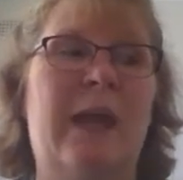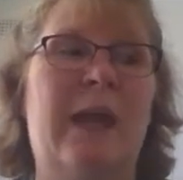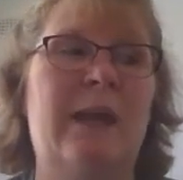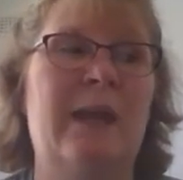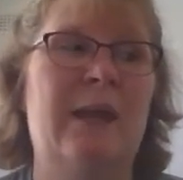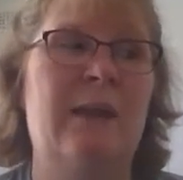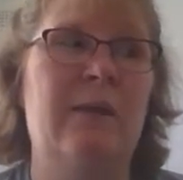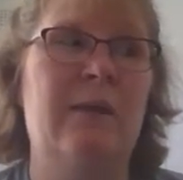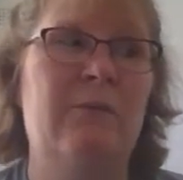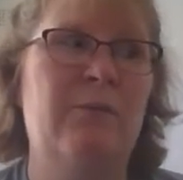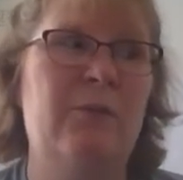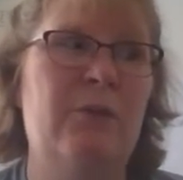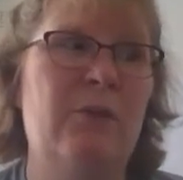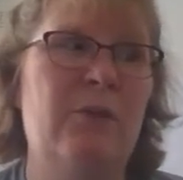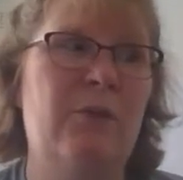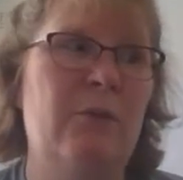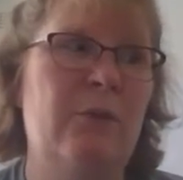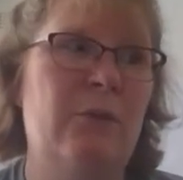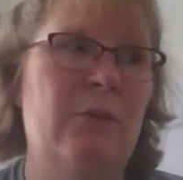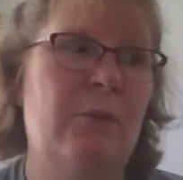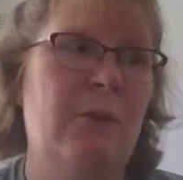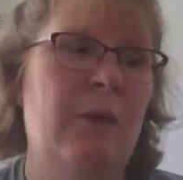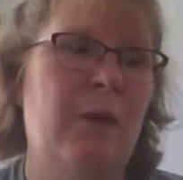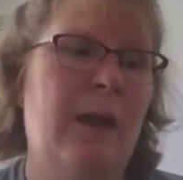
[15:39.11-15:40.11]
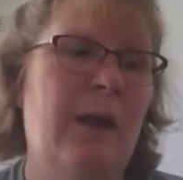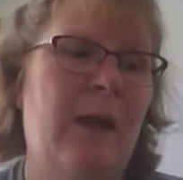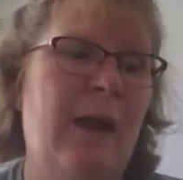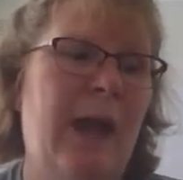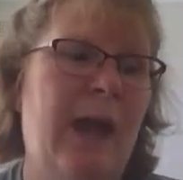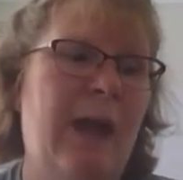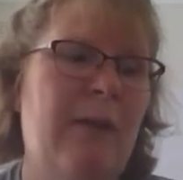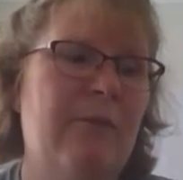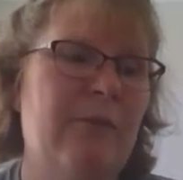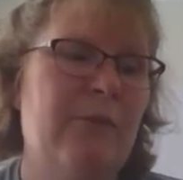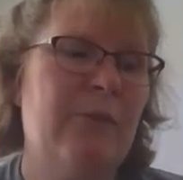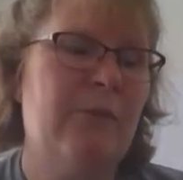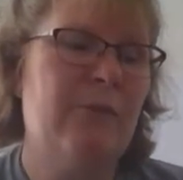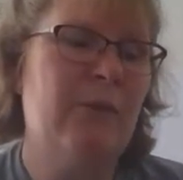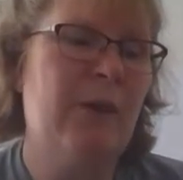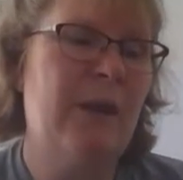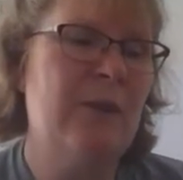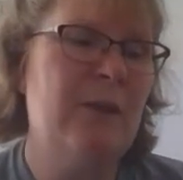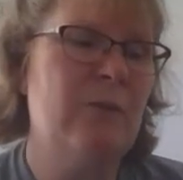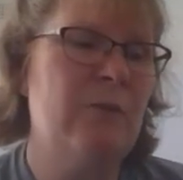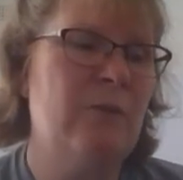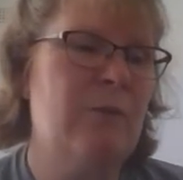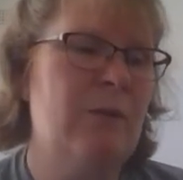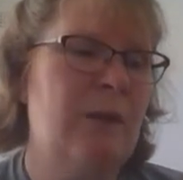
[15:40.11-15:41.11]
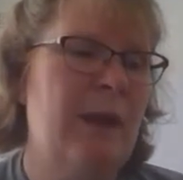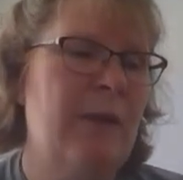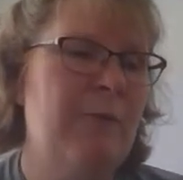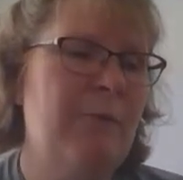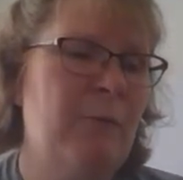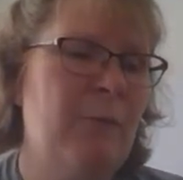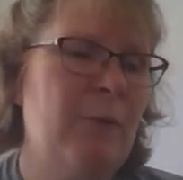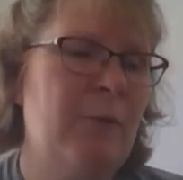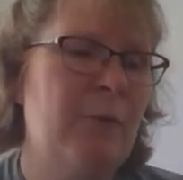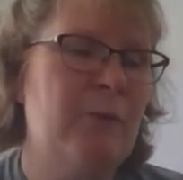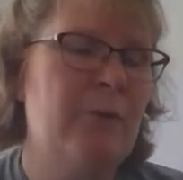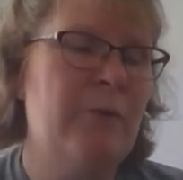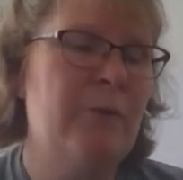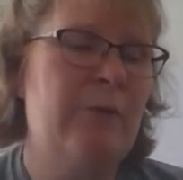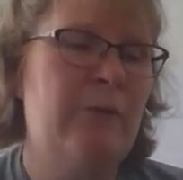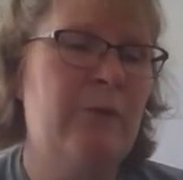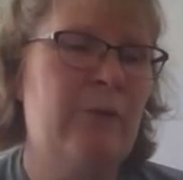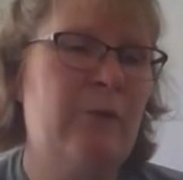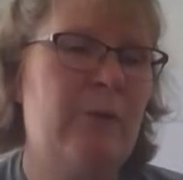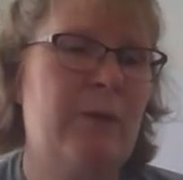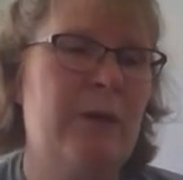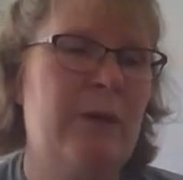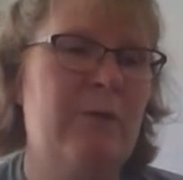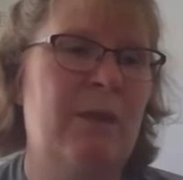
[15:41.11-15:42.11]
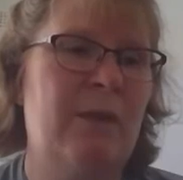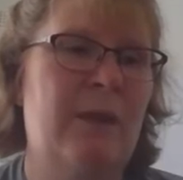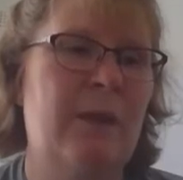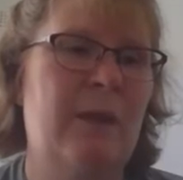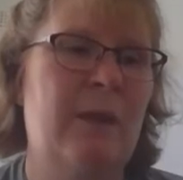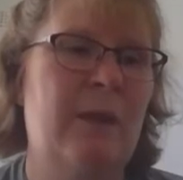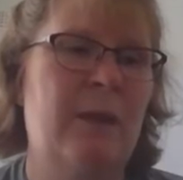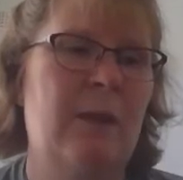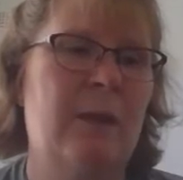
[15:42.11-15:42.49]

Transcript: And if you have a friend or a loved one who's grieving,